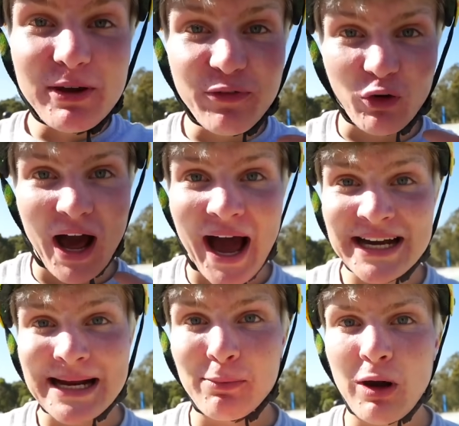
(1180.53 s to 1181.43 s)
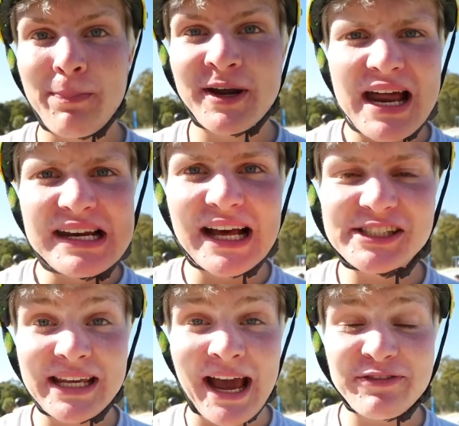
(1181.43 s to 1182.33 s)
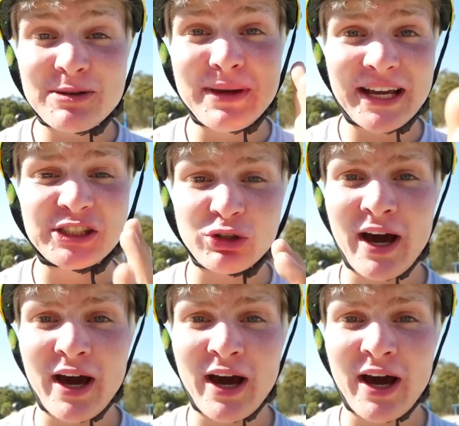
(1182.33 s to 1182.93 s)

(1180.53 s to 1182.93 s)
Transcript: before I double whip it, let's have some kid